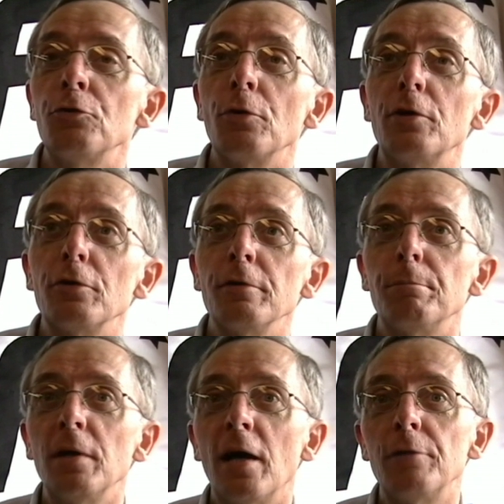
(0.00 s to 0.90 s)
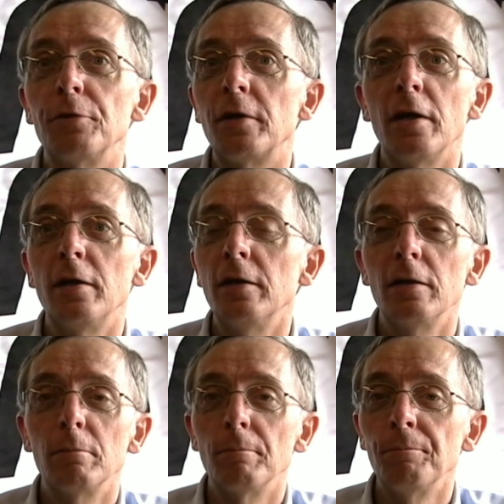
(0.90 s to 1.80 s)
So he couldn't be
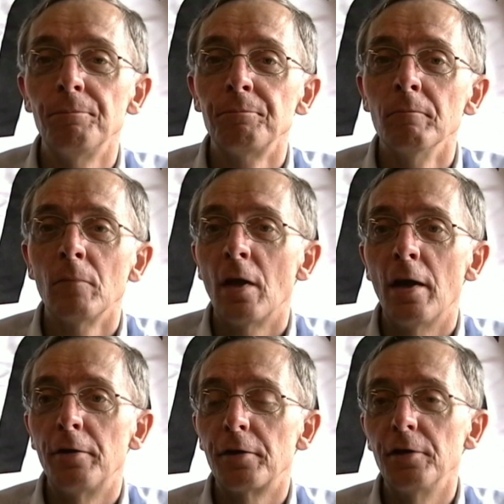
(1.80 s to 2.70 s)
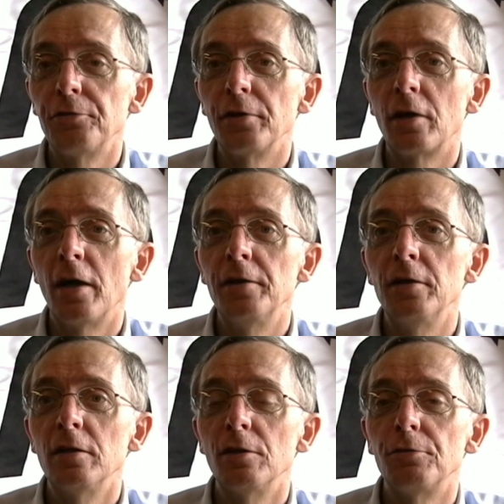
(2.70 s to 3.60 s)
advocating anarchistic
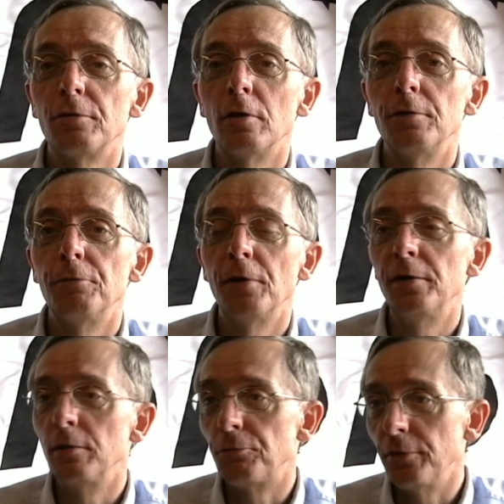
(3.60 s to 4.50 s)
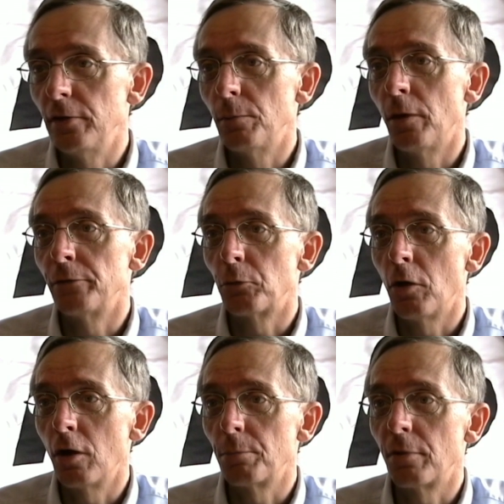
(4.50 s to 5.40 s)
ideas, defending freedom on the
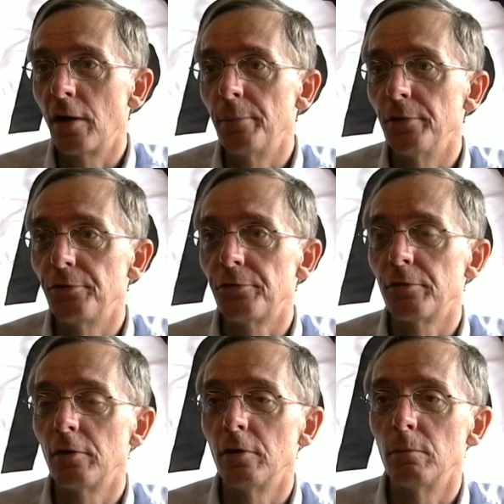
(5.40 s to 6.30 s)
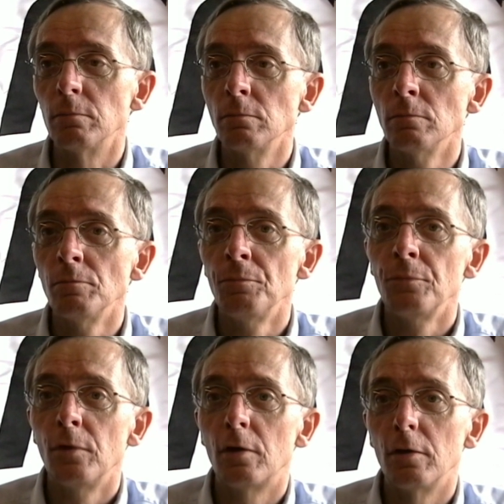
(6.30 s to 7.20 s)
wrong premise.
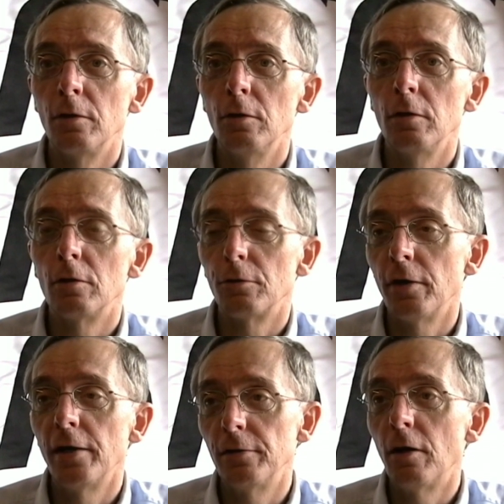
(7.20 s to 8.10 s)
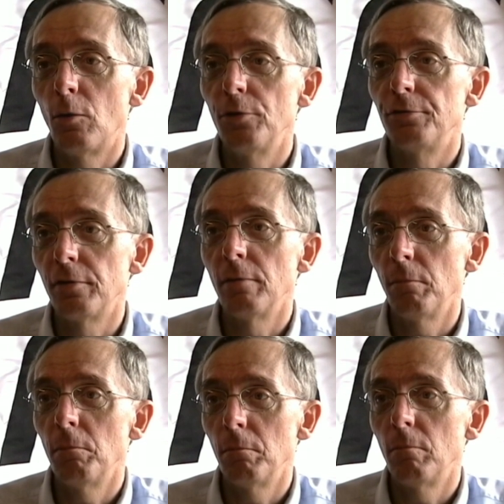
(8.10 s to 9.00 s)
You had to always
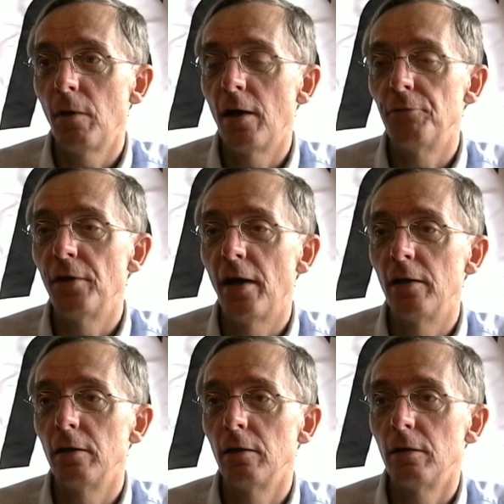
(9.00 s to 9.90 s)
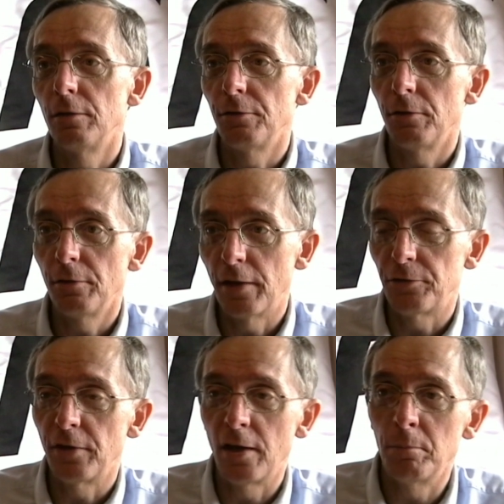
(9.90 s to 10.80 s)
have that
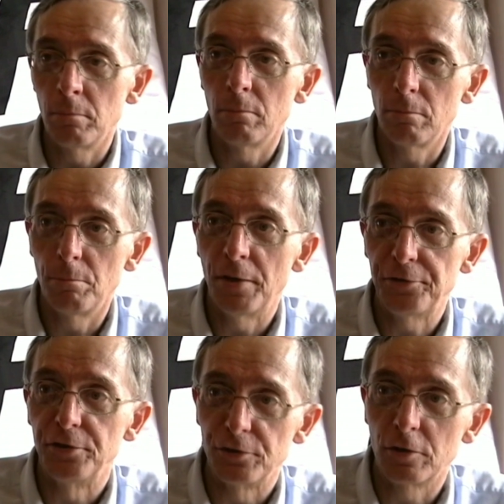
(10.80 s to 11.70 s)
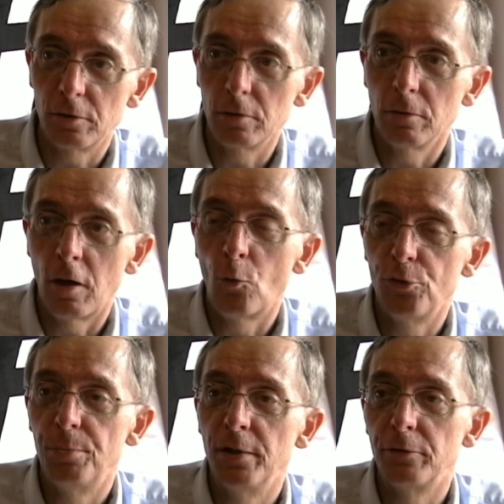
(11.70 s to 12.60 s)
same message
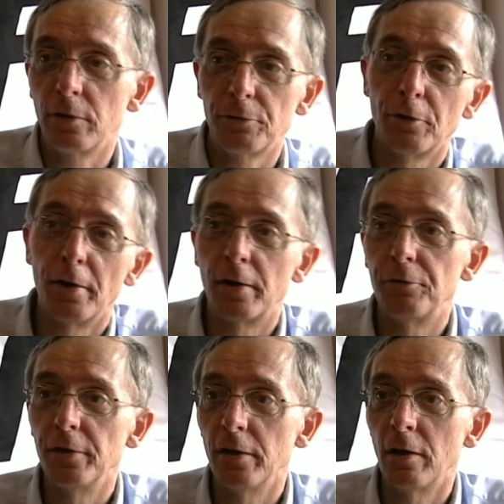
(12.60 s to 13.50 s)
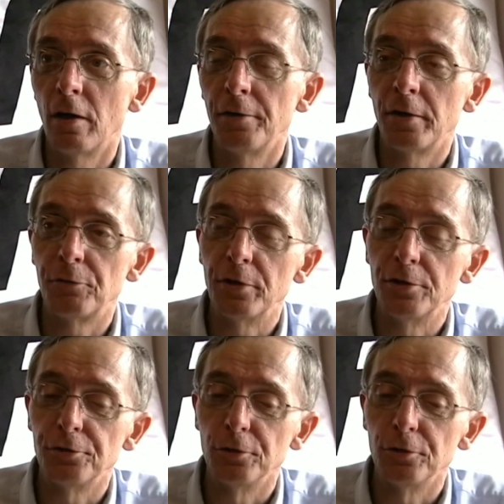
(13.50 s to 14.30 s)
always being delivered on every